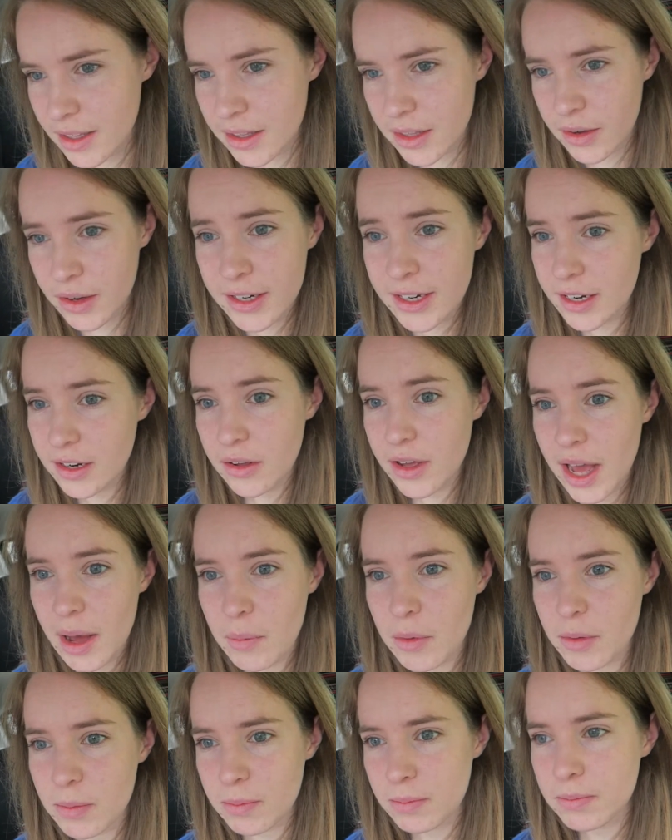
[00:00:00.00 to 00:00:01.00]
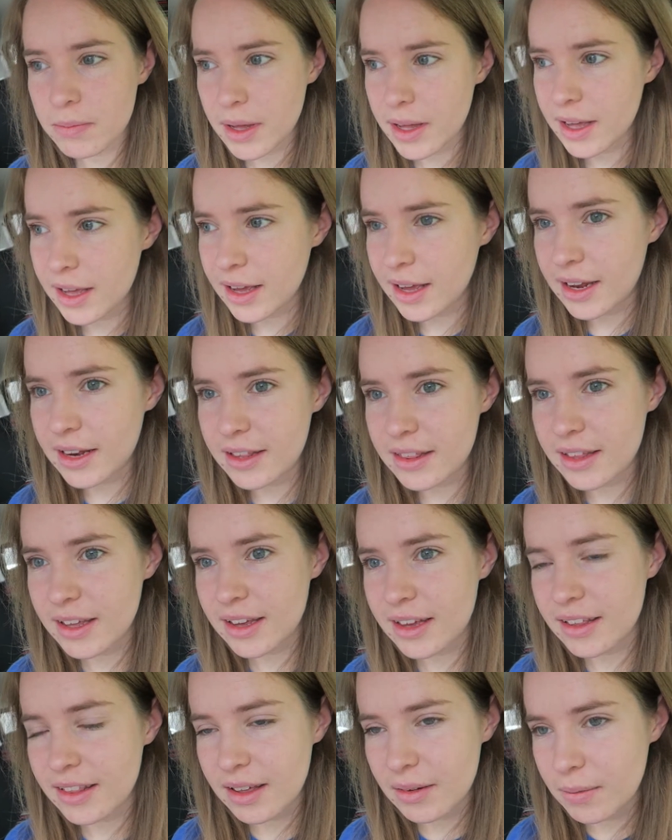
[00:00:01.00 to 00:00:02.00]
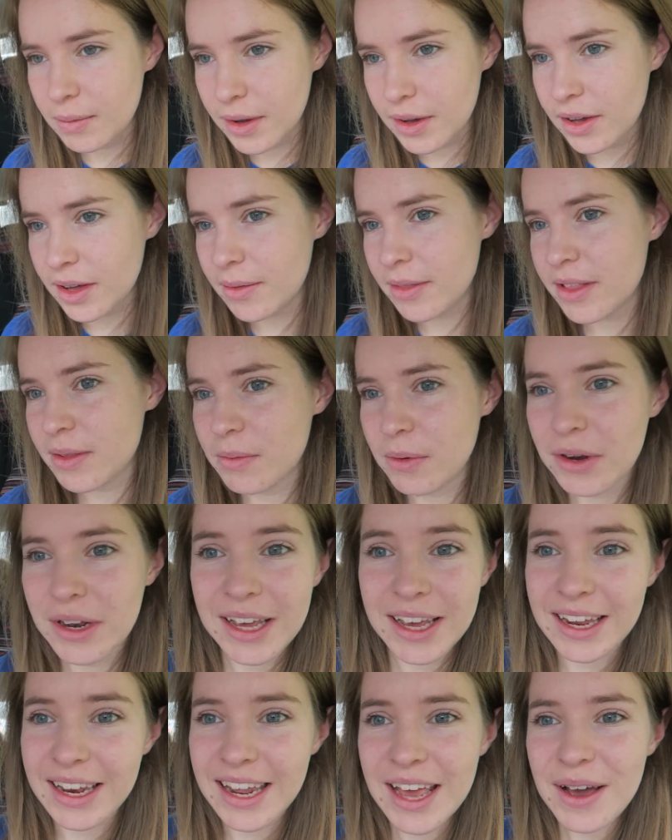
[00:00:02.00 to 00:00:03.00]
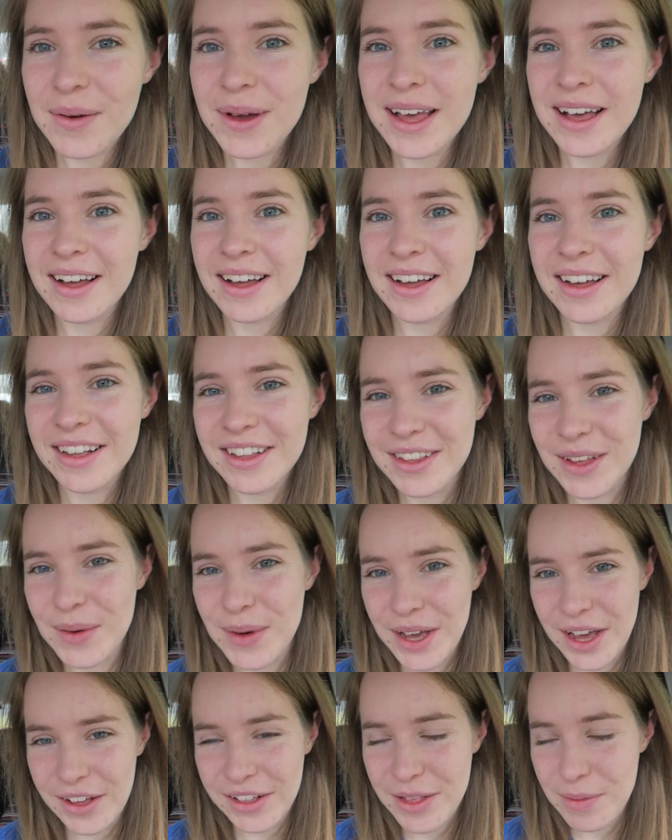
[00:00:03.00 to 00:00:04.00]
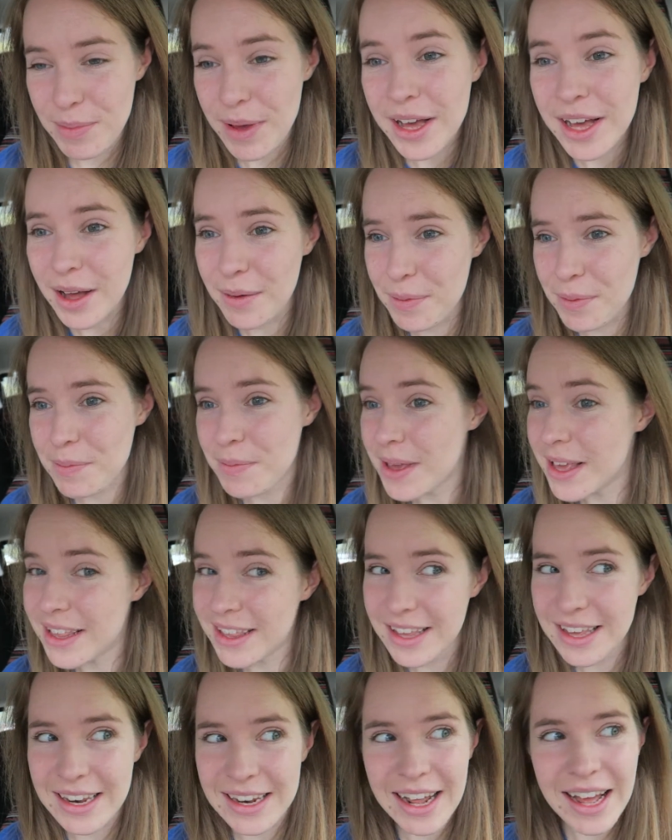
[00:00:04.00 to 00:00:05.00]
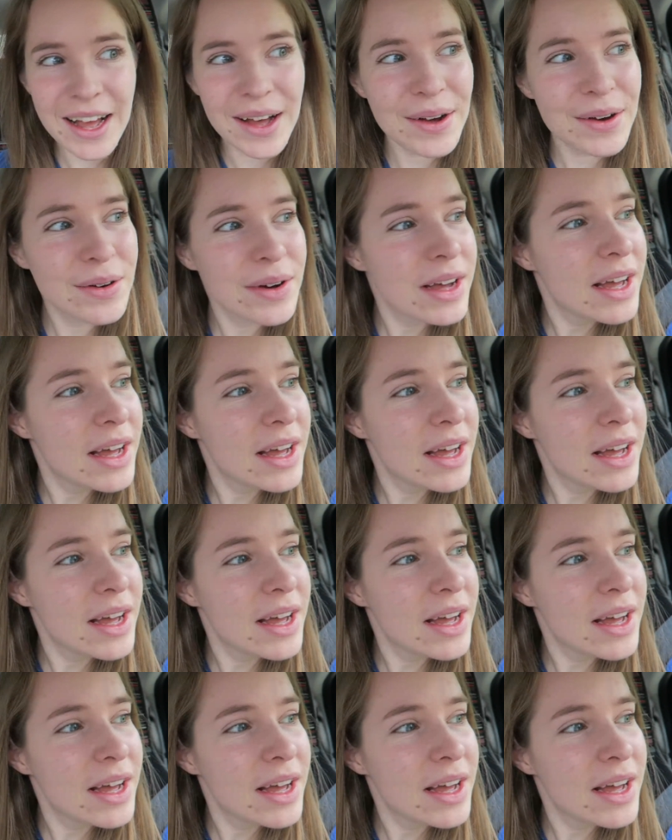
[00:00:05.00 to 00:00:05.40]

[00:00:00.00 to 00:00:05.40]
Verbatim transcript: So I didn't know Yann was buying anything, and then woke up this morning and here we are. So we're going to pick up a PC now